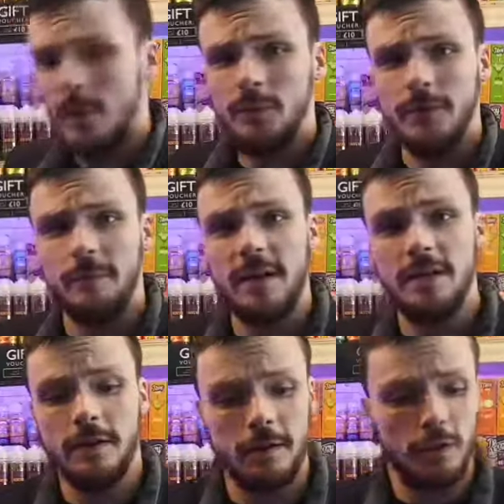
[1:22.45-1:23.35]
amounts of
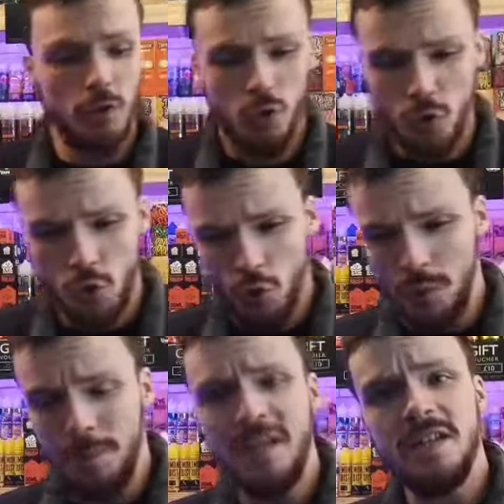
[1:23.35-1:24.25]

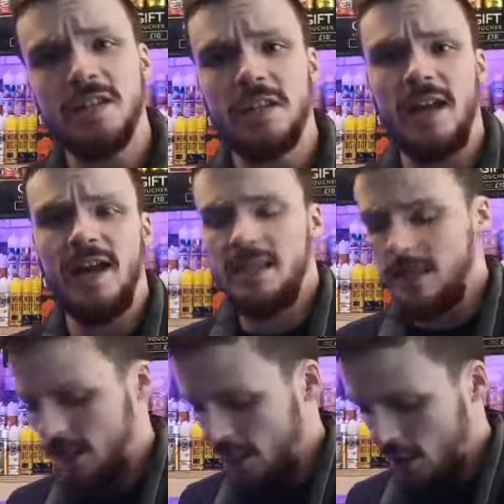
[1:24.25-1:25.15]
good pieces of
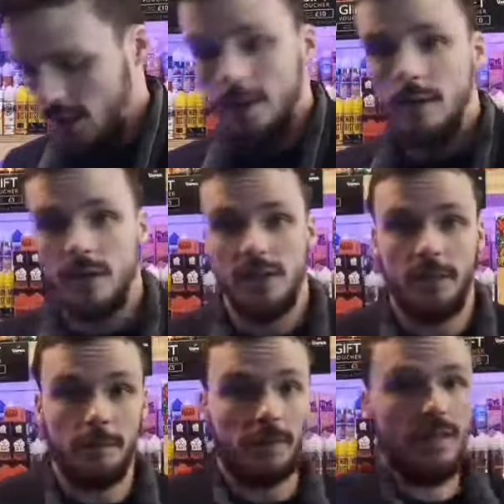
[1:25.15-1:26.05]
kit, as you
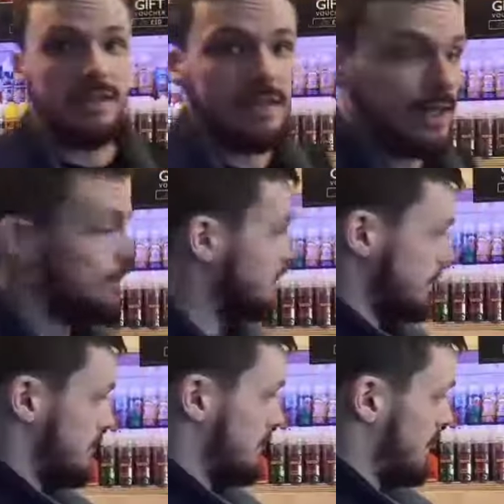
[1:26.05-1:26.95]
can plainly tell
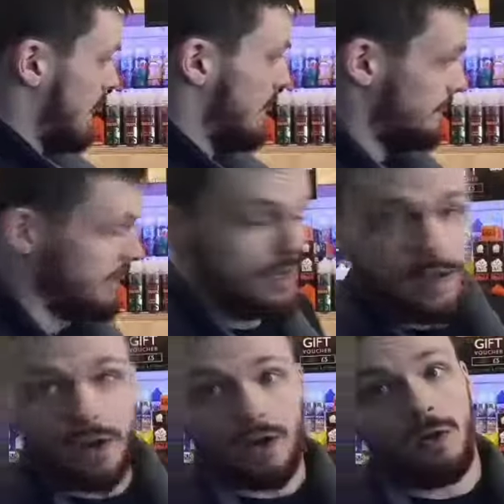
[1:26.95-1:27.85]
from right behind me,
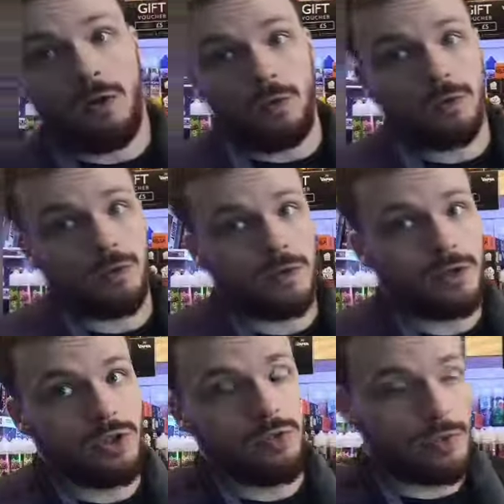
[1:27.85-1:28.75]
a whole lot
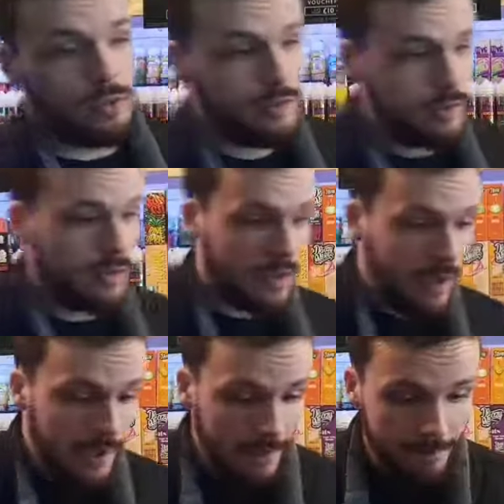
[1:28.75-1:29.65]
of juice.
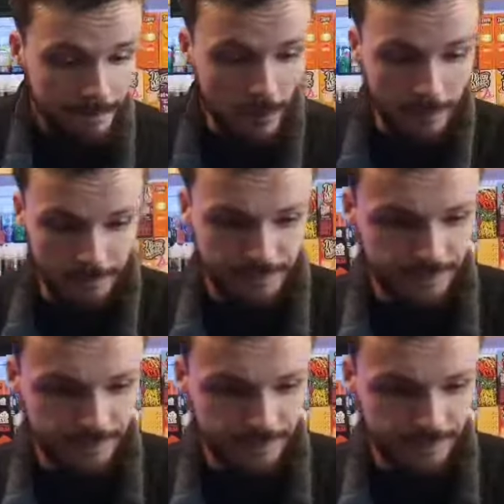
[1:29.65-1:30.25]
But